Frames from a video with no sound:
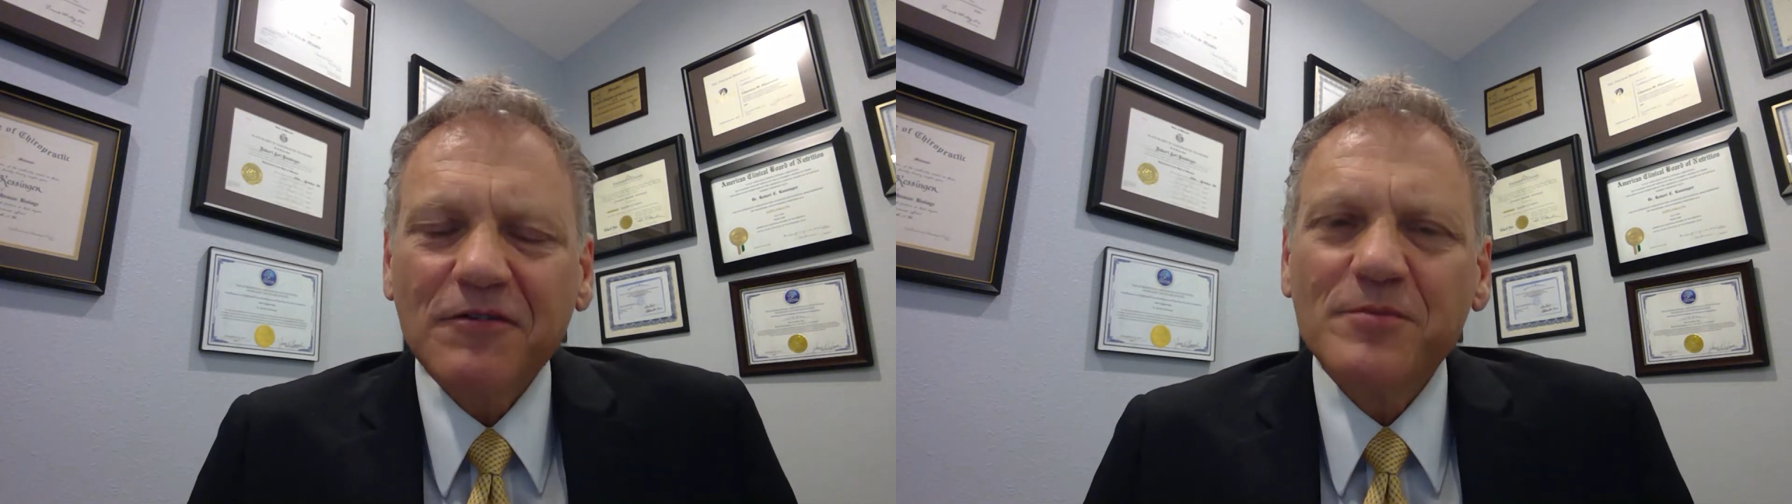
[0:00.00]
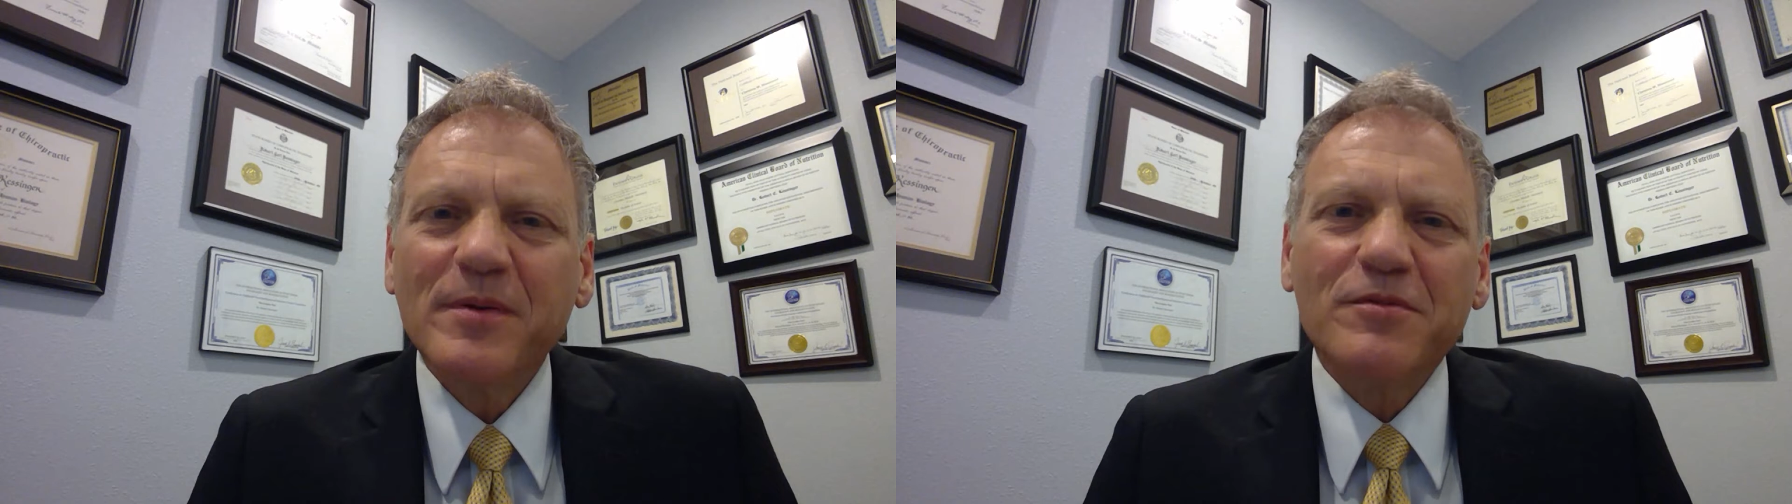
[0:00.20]
I
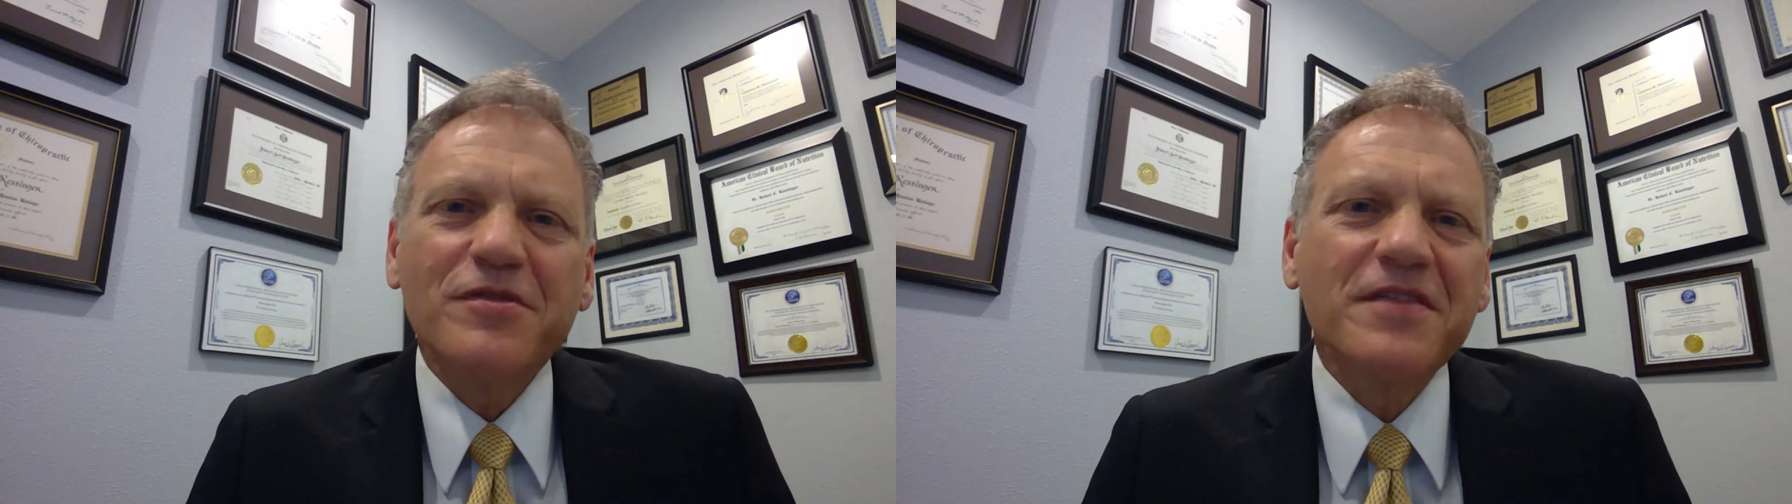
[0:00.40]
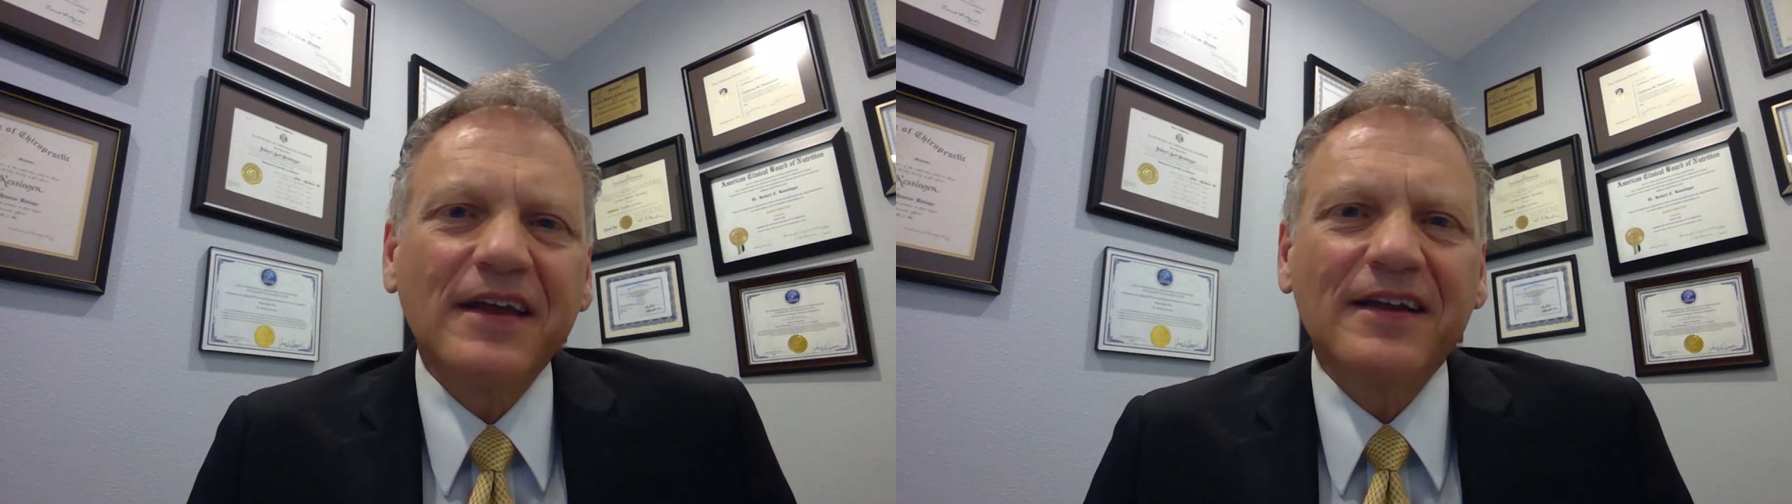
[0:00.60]
remember
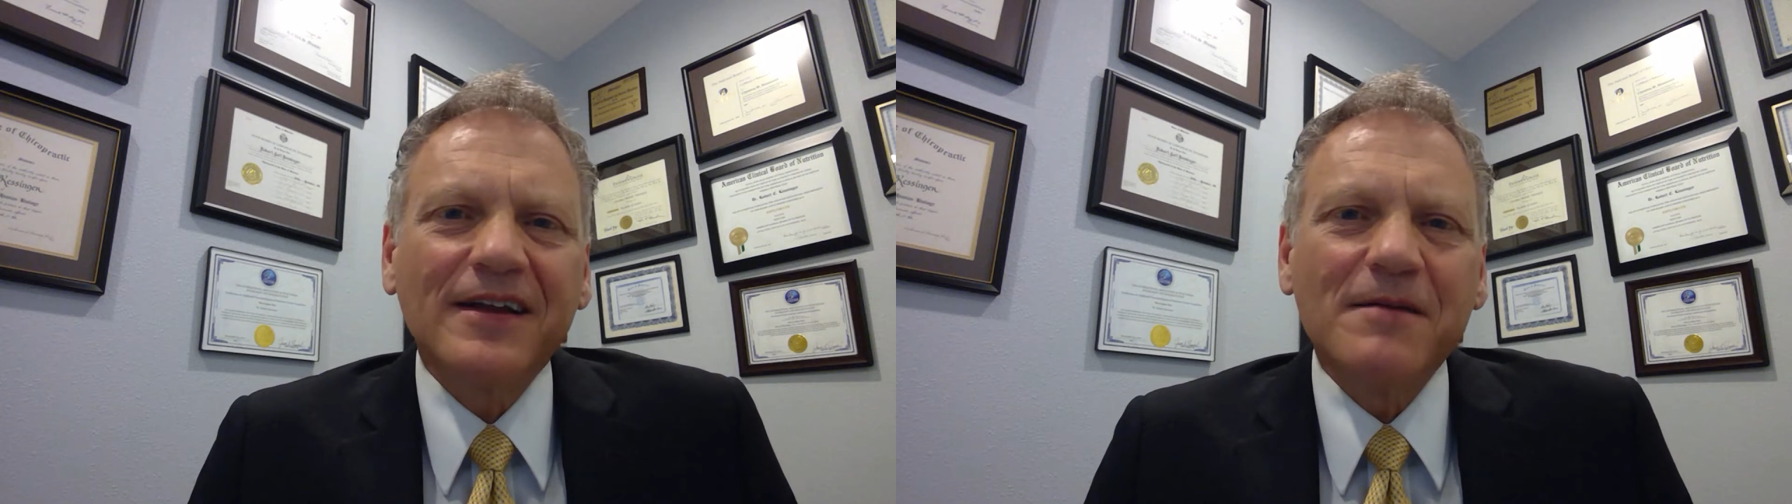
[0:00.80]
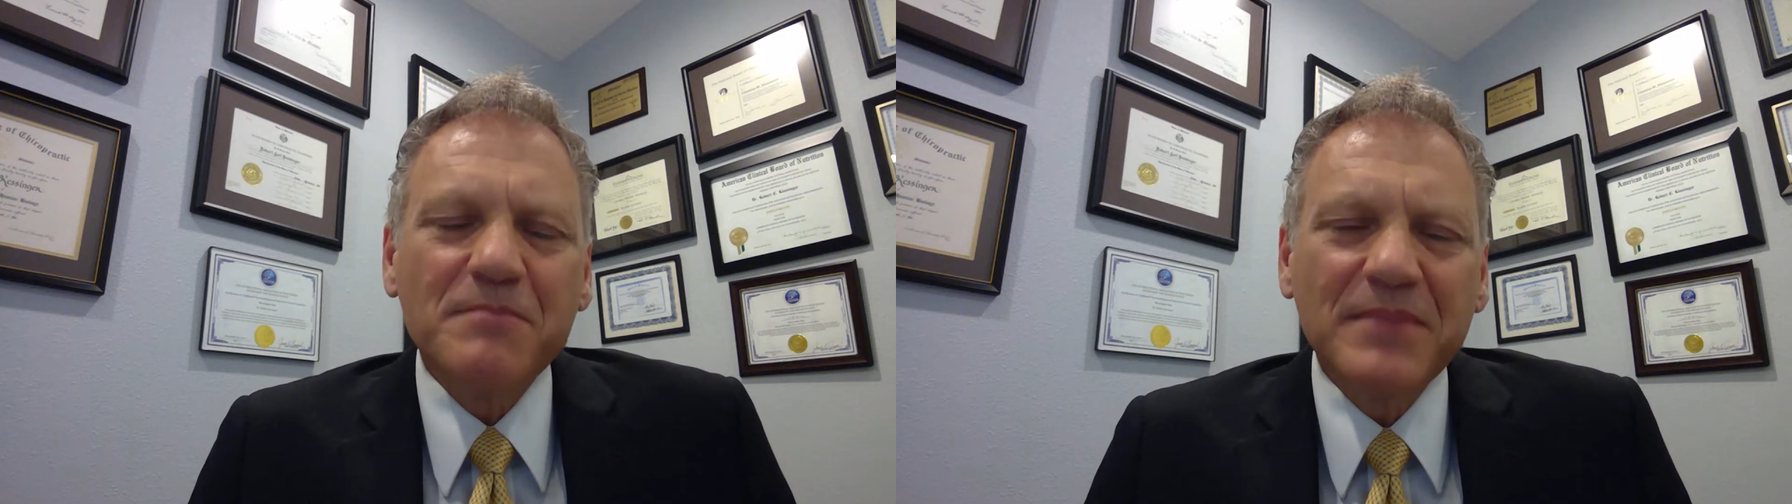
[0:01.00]
thinking
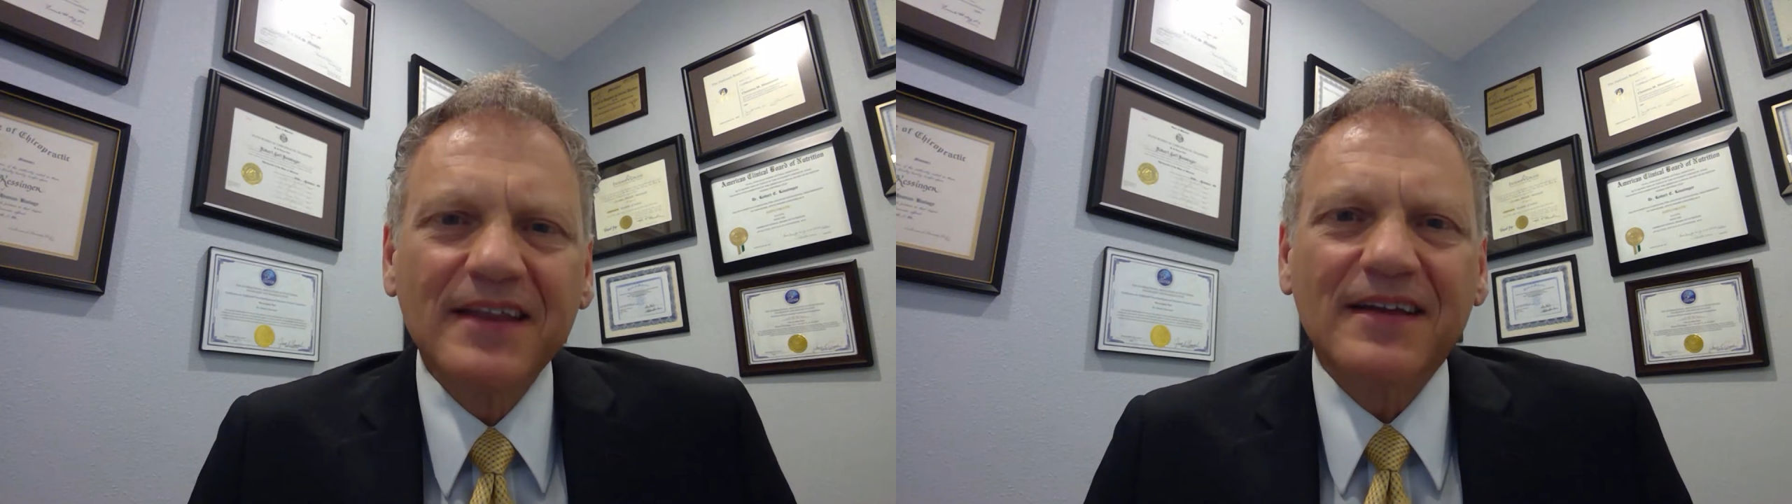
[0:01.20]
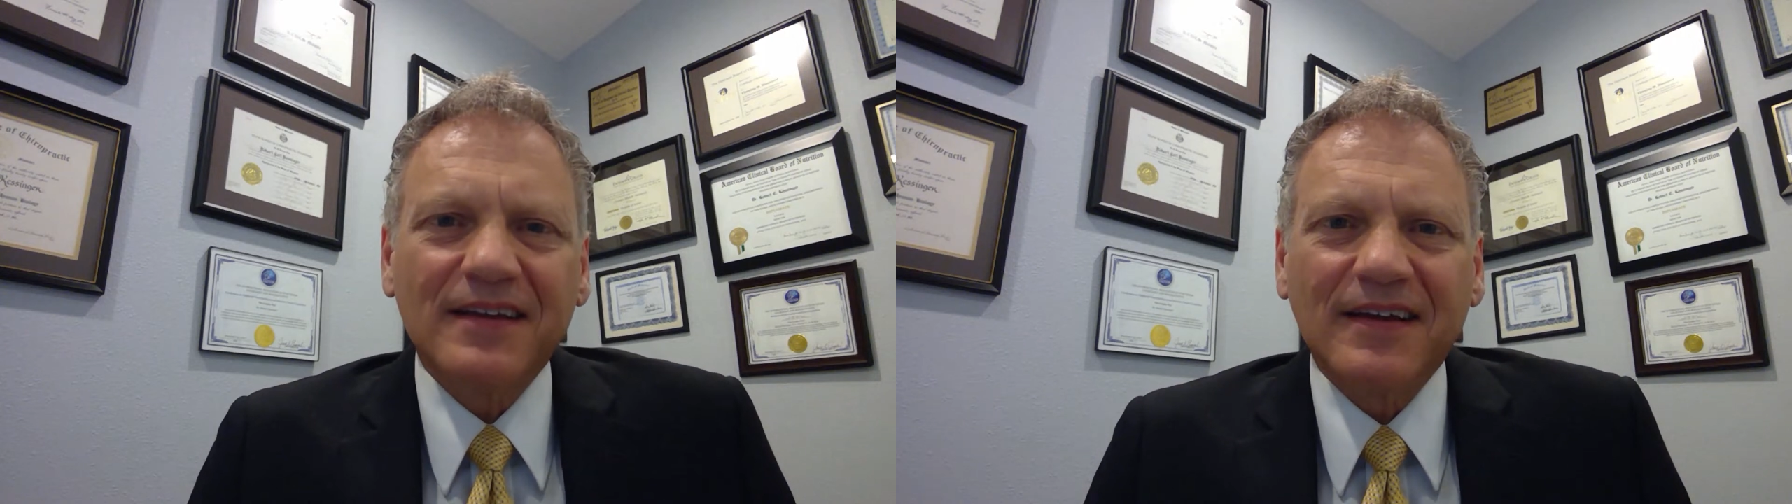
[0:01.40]

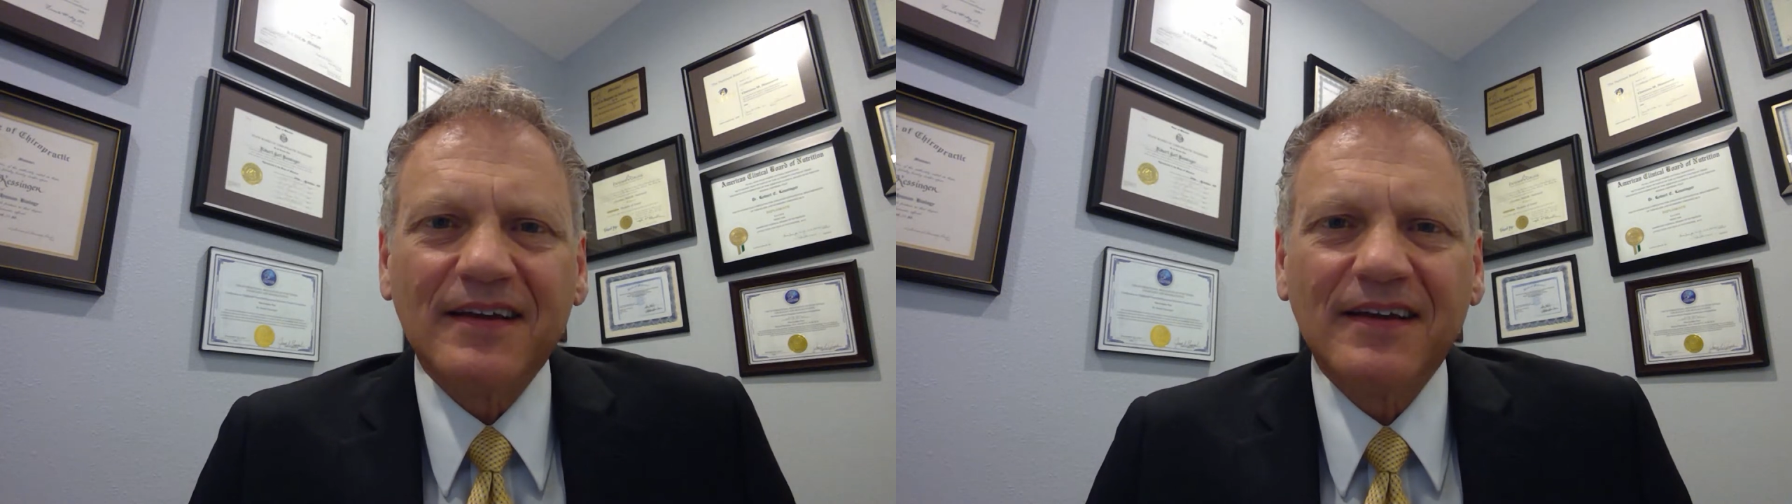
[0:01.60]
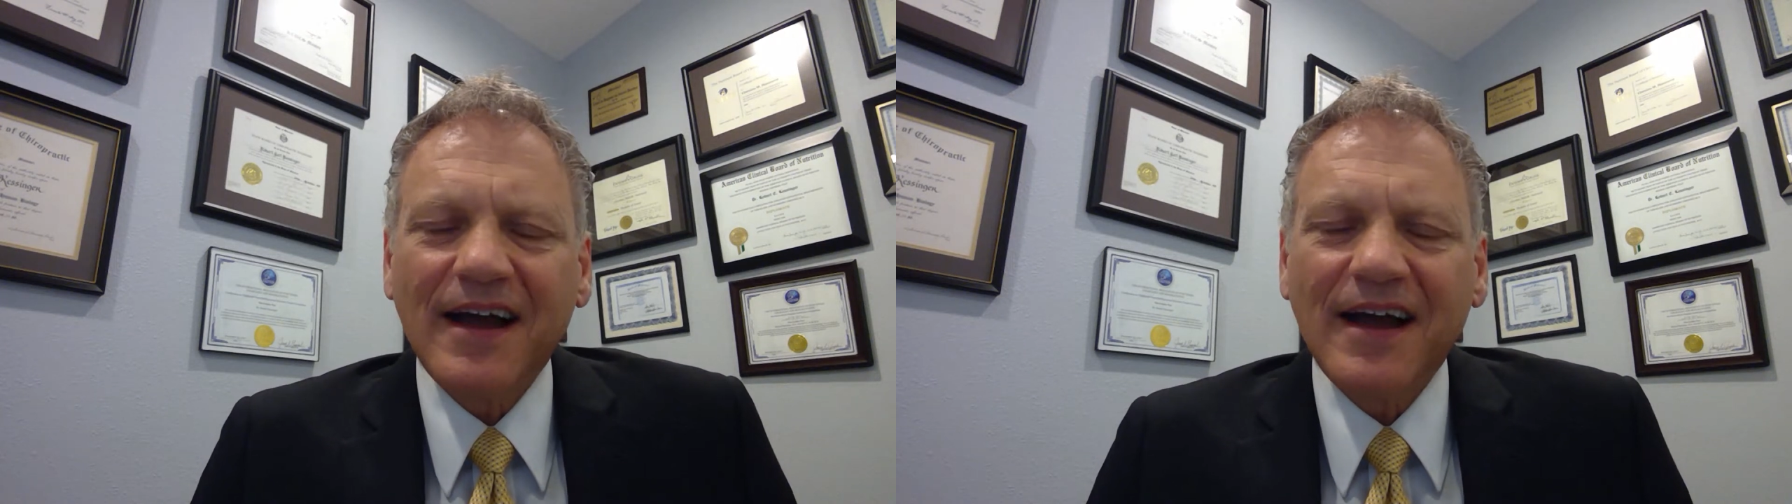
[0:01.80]
immediately,